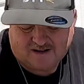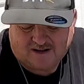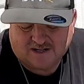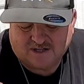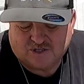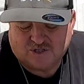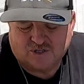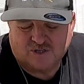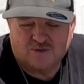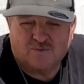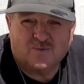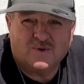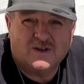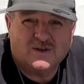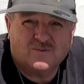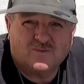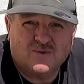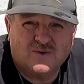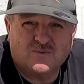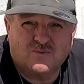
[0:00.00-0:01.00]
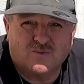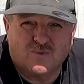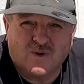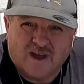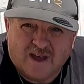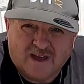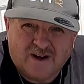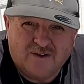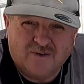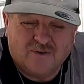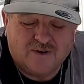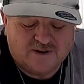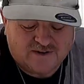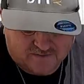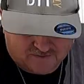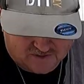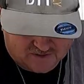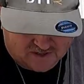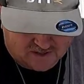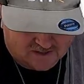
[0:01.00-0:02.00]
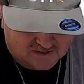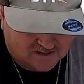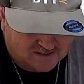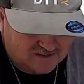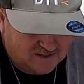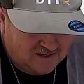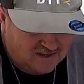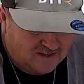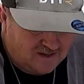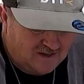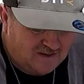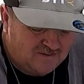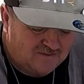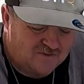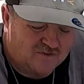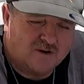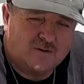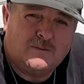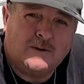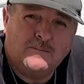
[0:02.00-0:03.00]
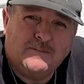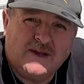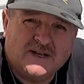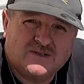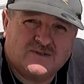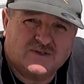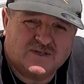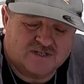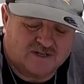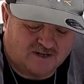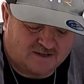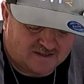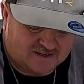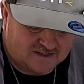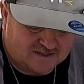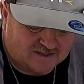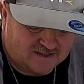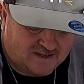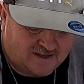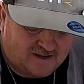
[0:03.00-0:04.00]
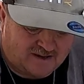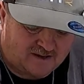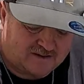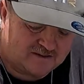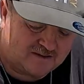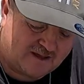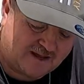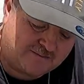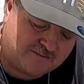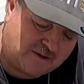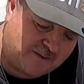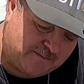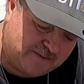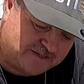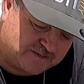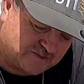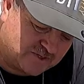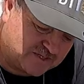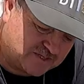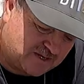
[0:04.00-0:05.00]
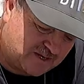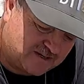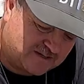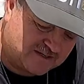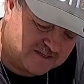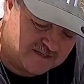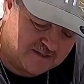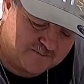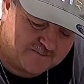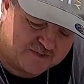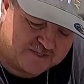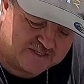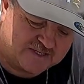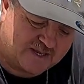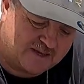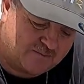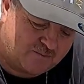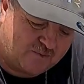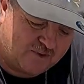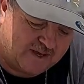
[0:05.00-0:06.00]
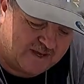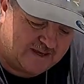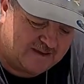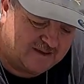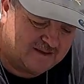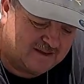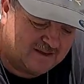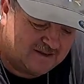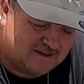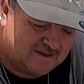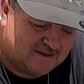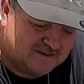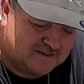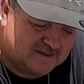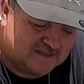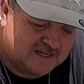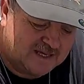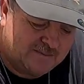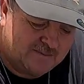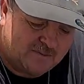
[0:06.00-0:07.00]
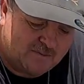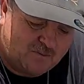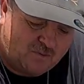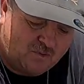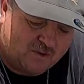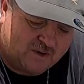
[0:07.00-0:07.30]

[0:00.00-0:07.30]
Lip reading: I should have went with red or a different color for all my metric sockets, and I'll line my metric sockets up the same way to keep them